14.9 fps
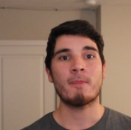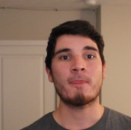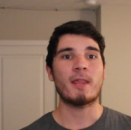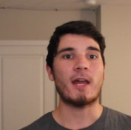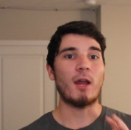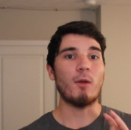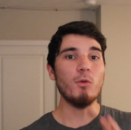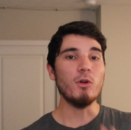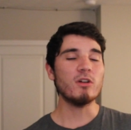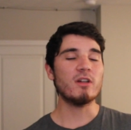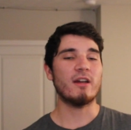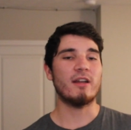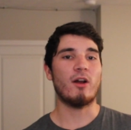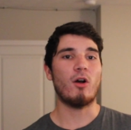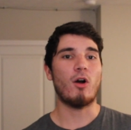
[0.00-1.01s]
I will
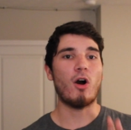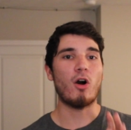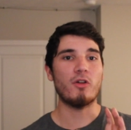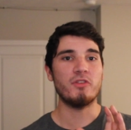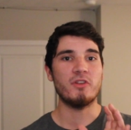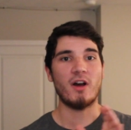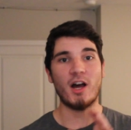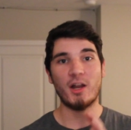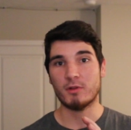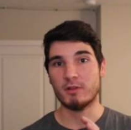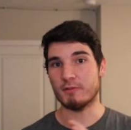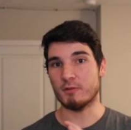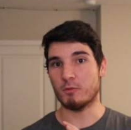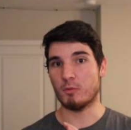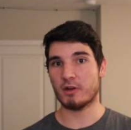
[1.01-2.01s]
cut out all
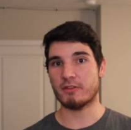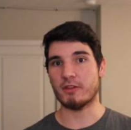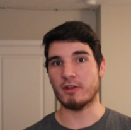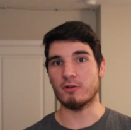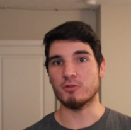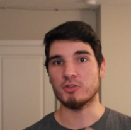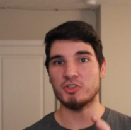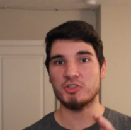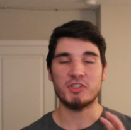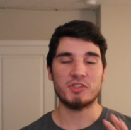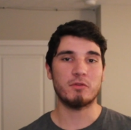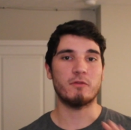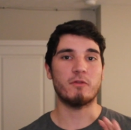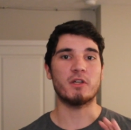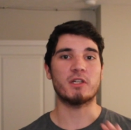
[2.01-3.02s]
non-relevant work though, just
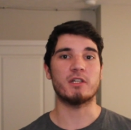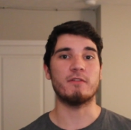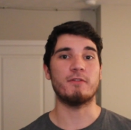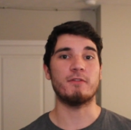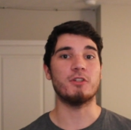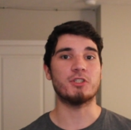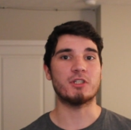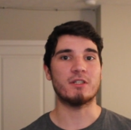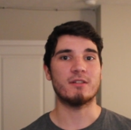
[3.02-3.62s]
to avoid confusion.